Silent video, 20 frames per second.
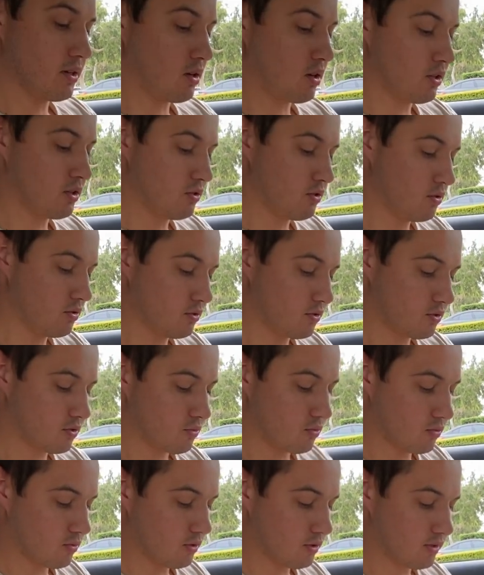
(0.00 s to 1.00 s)
all you do is
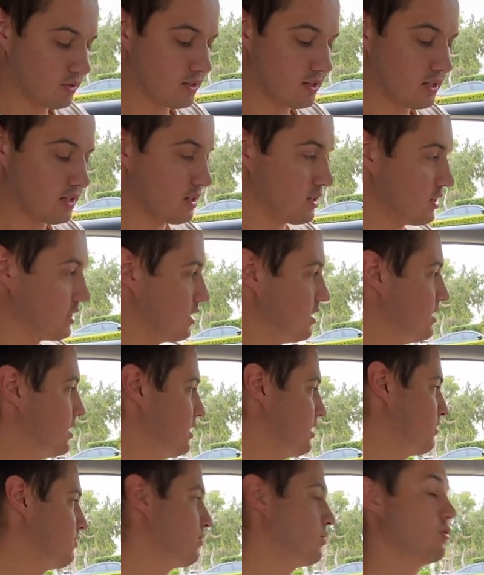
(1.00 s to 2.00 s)
screw this in, and
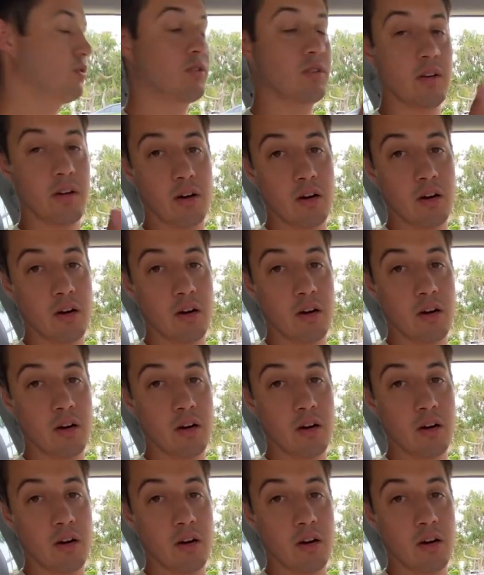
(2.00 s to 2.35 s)
then if you